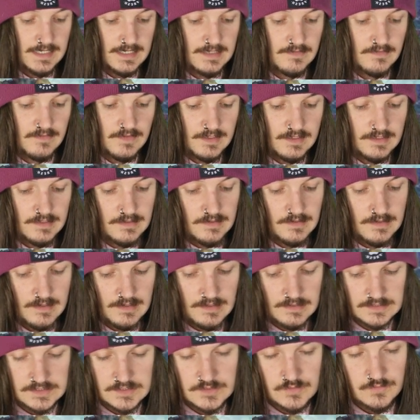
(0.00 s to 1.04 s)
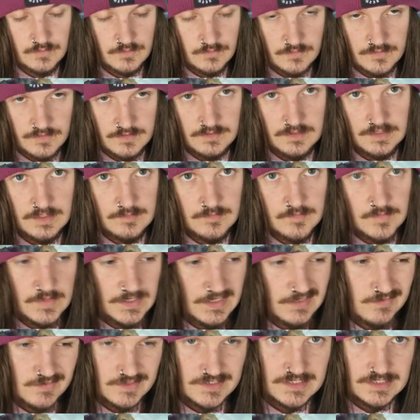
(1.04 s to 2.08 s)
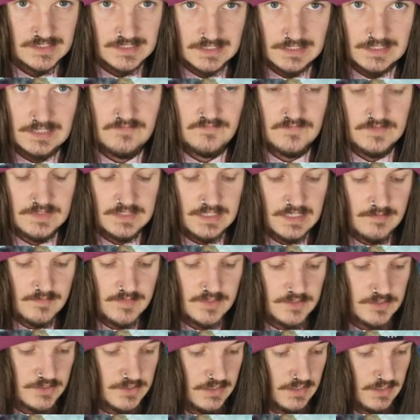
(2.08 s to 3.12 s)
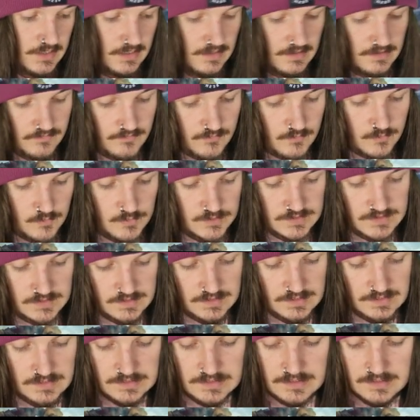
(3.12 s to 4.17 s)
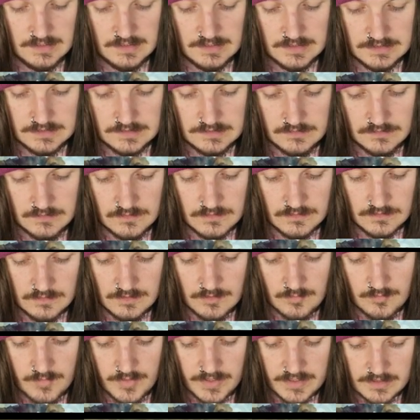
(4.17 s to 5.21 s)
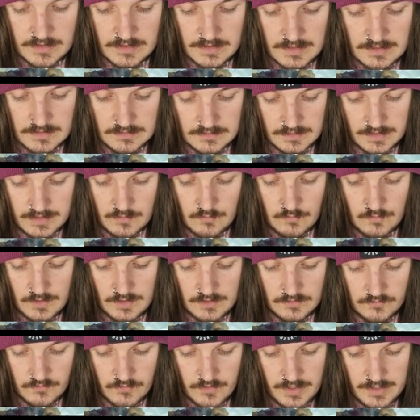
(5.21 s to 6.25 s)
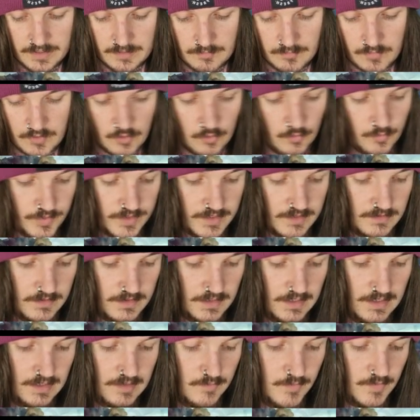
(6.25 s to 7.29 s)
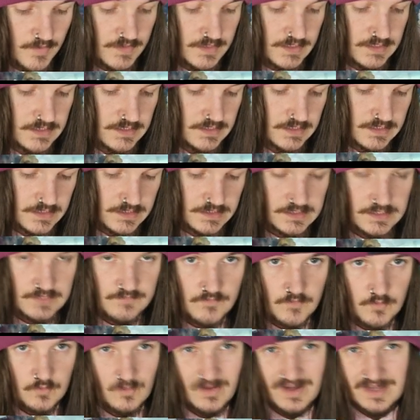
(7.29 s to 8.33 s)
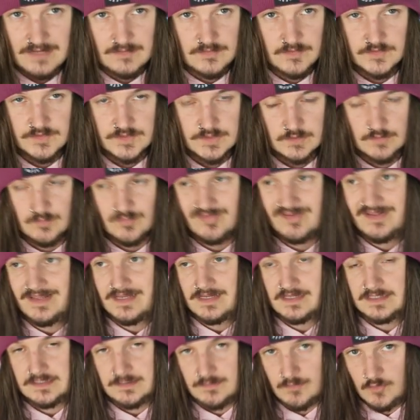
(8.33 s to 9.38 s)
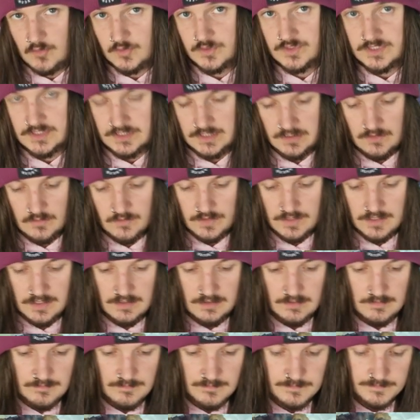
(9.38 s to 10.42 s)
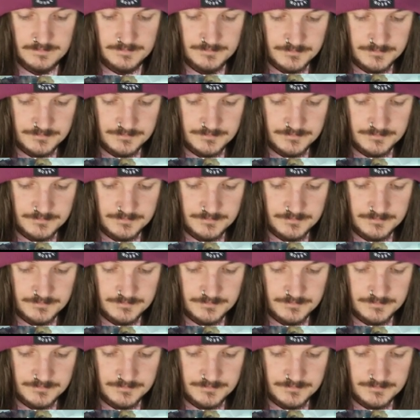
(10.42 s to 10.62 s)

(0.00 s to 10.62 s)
and then swing with Club, which is 11 damage. Of course, these cards do it a lot better now, like Wild Ride and Pulping. But this is just if you're able to play a more slower game.